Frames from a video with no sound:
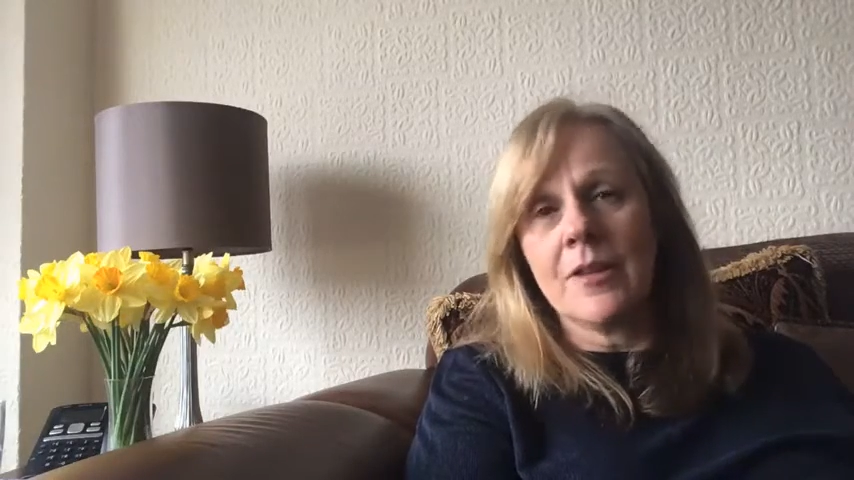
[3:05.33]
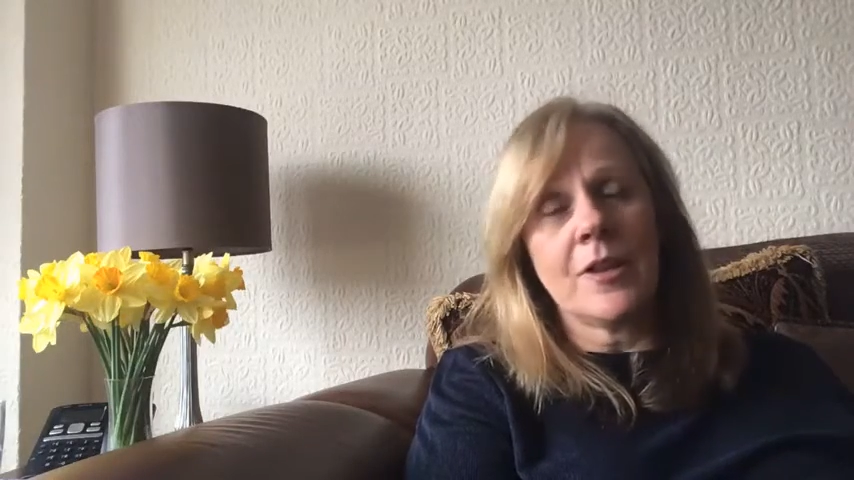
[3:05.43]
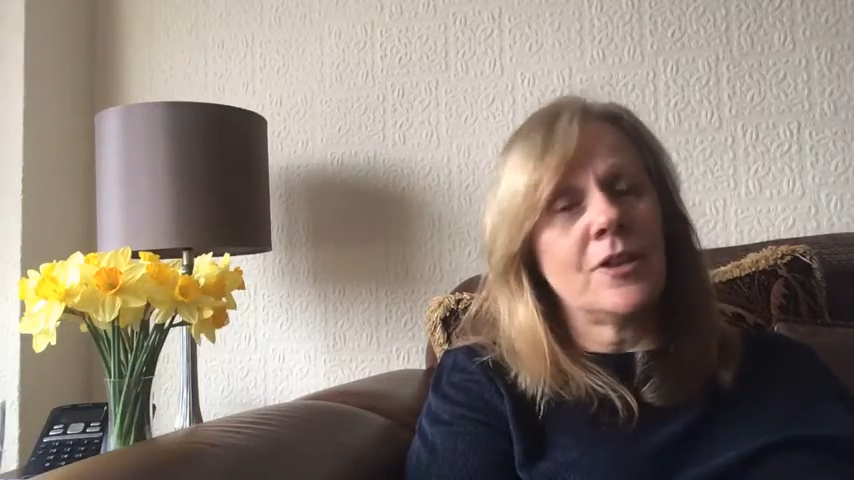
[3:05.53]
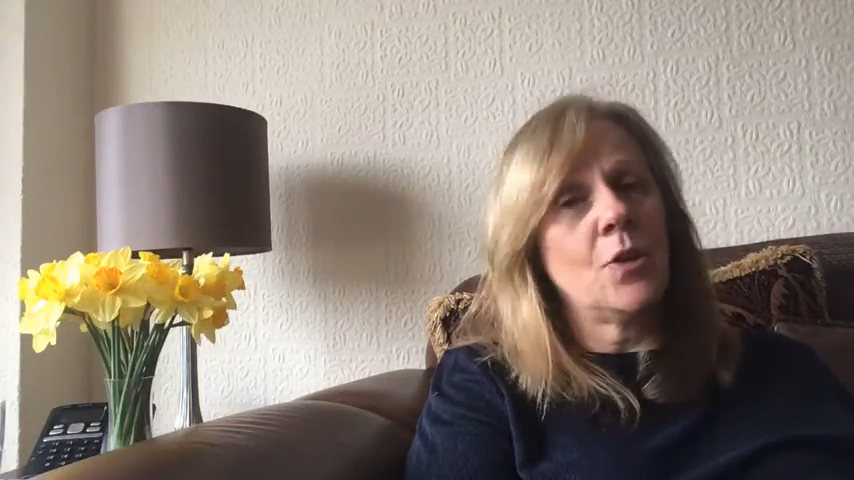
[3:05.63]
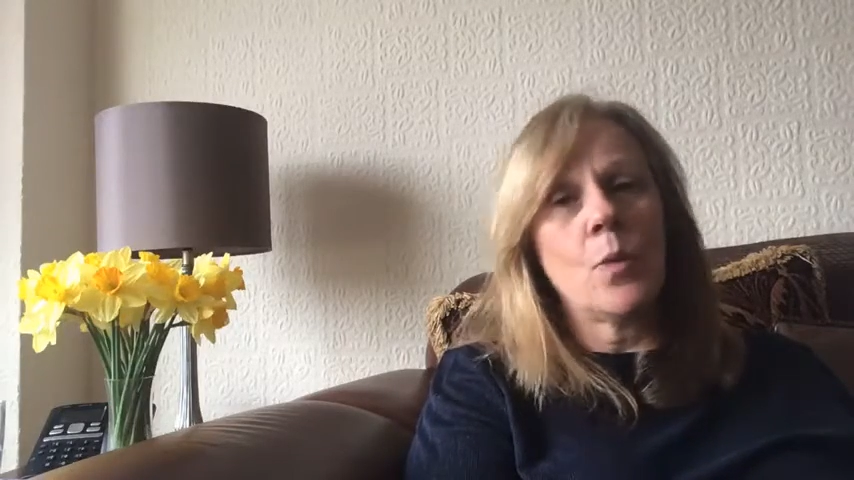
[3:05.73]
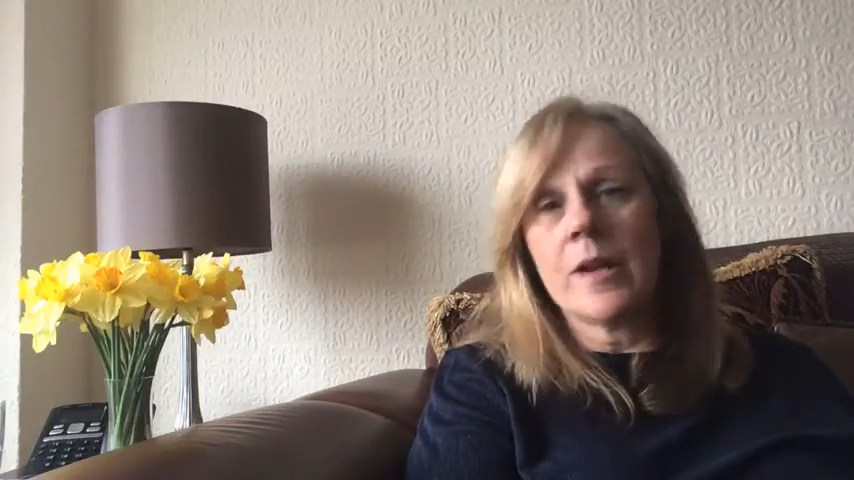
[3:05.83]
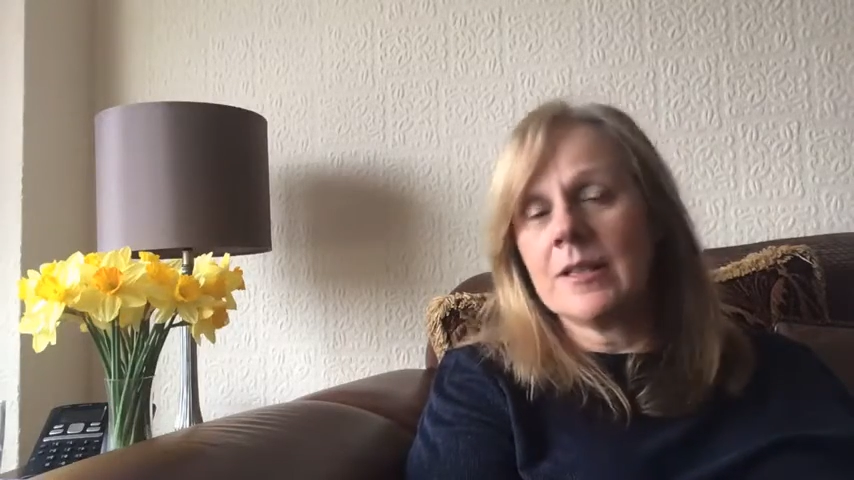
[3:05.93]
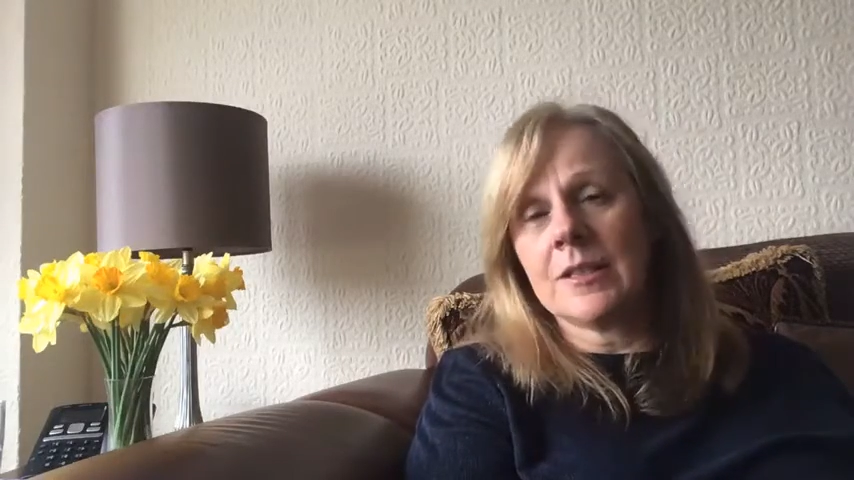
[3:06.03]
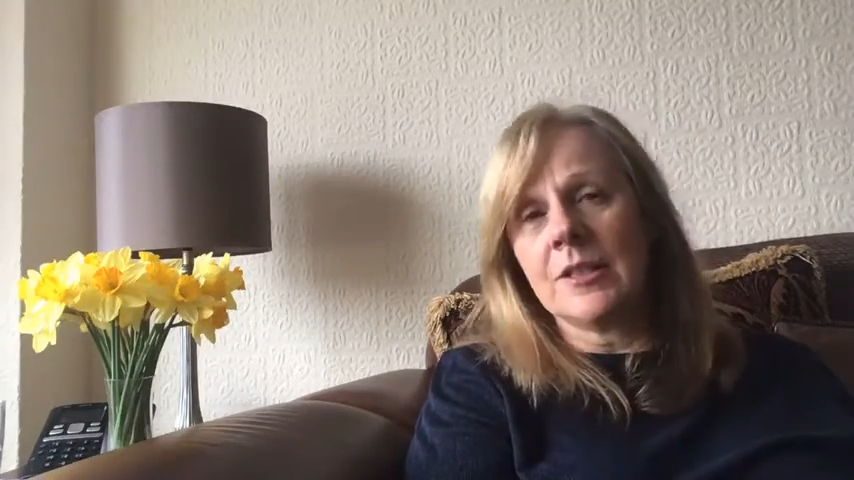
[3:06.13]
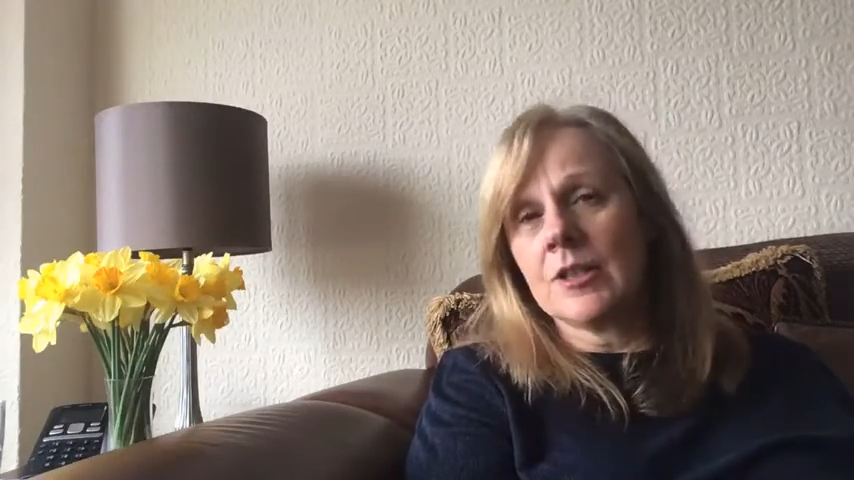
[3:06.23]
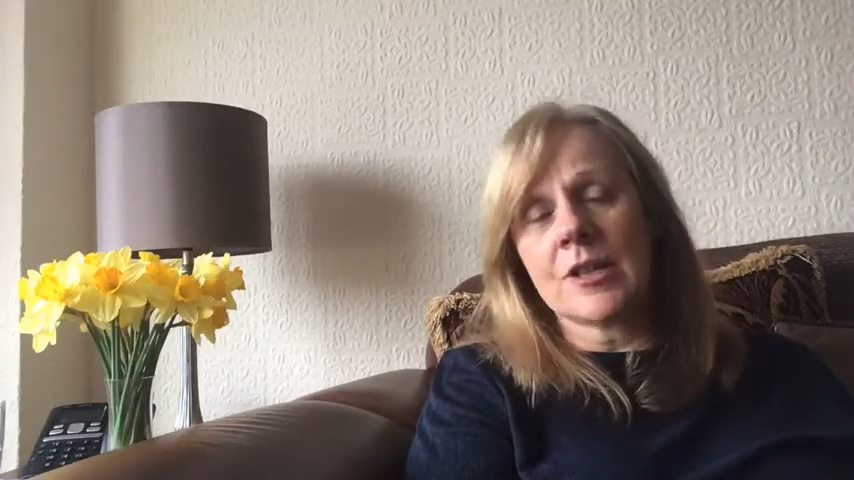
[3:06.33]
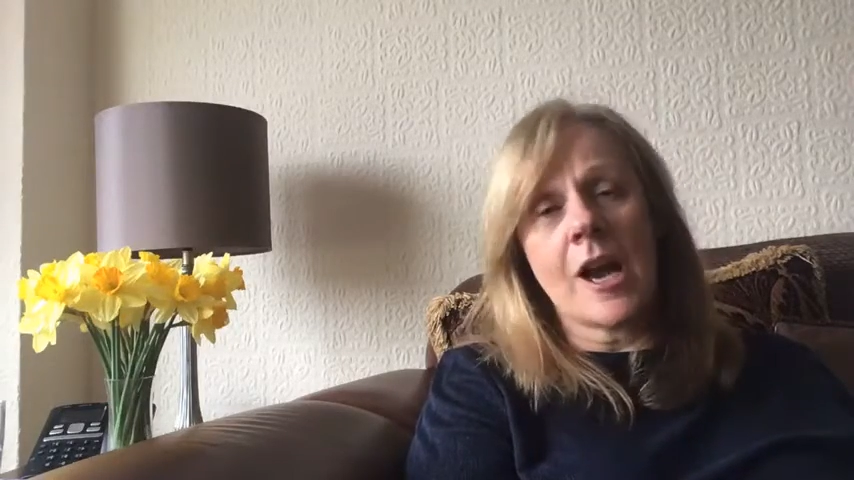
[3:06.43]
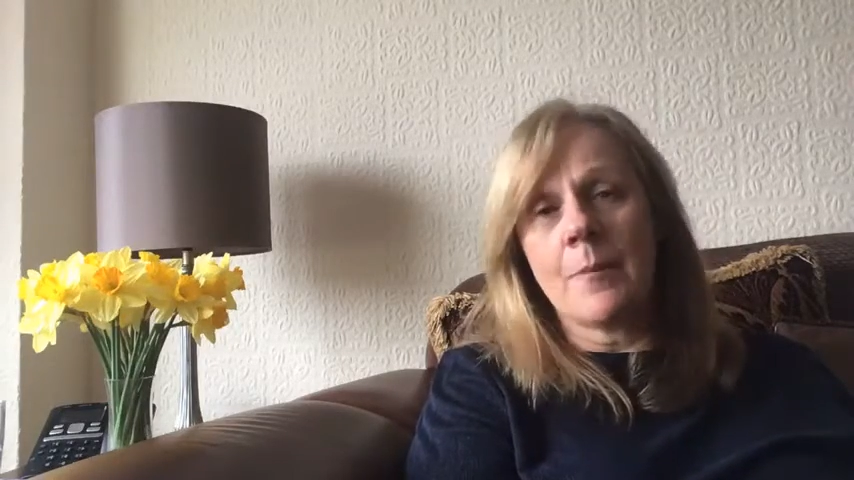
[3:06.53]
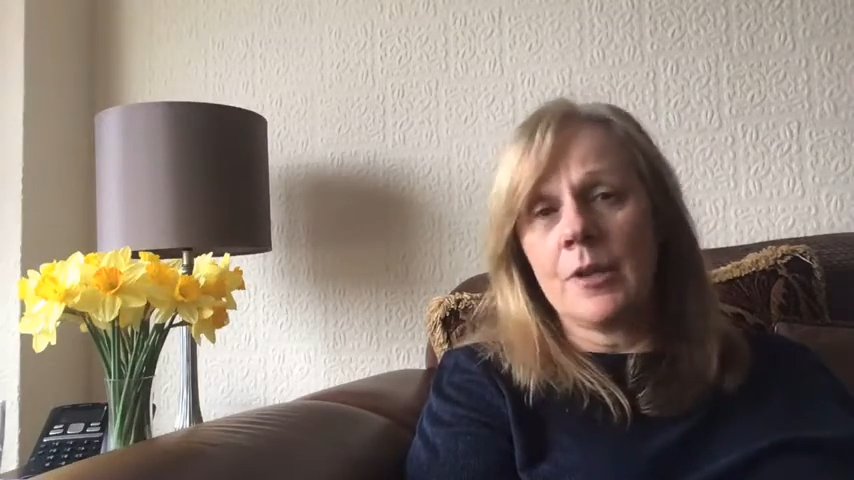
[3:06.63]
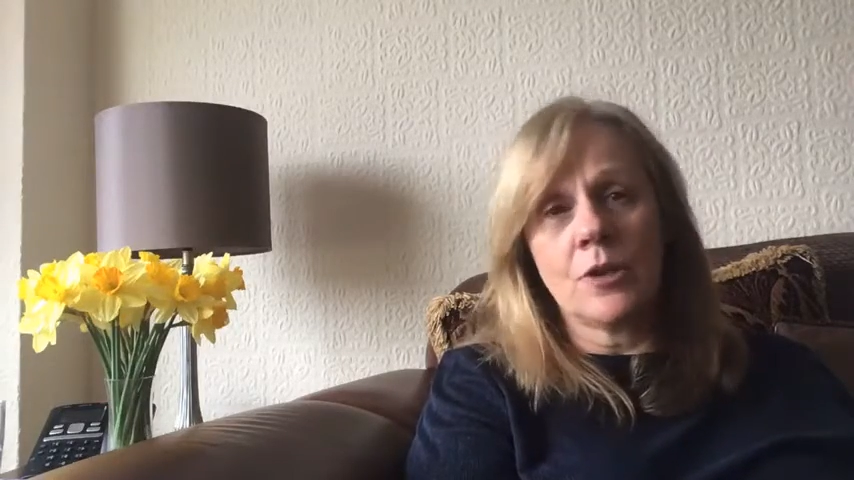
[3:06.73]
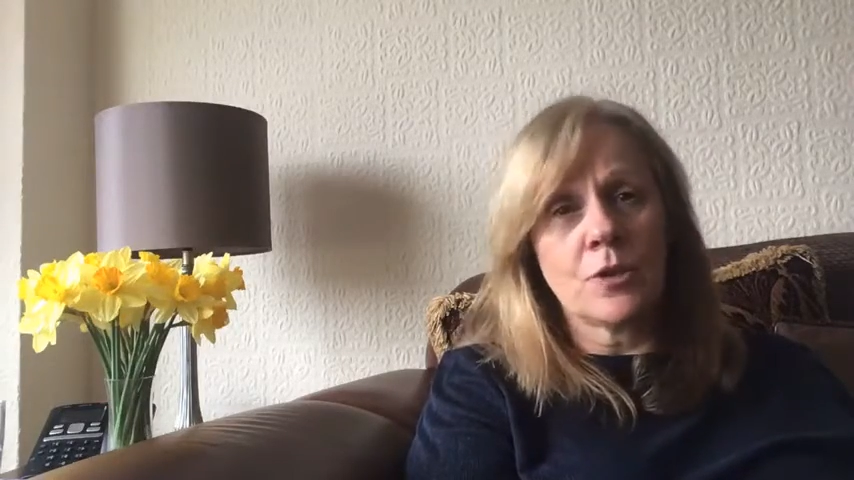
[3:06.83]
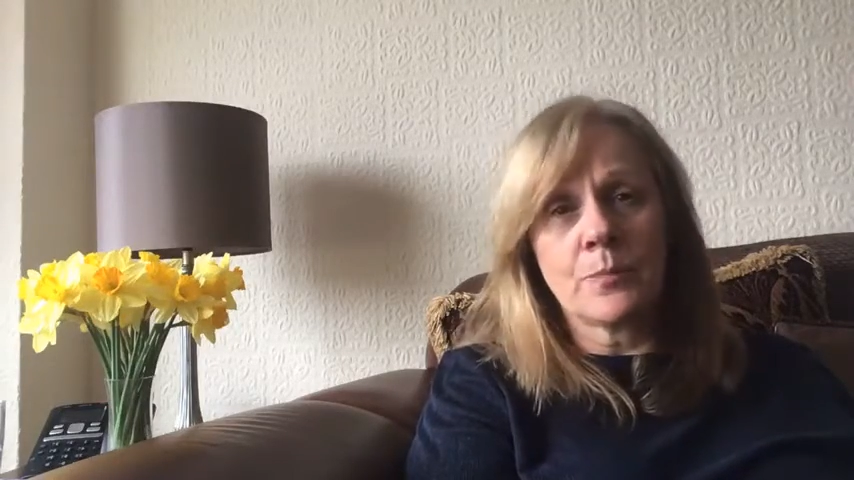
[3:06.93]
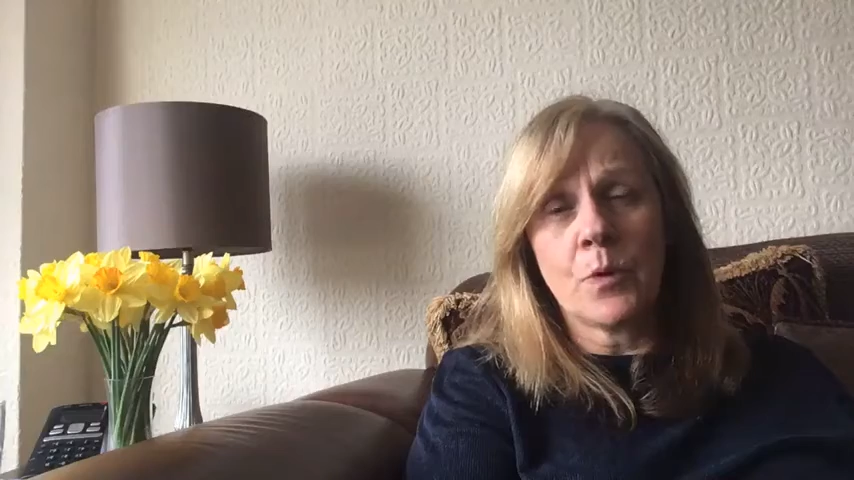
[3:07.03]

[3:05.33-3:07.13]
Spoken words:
then you're wasting your time and you're just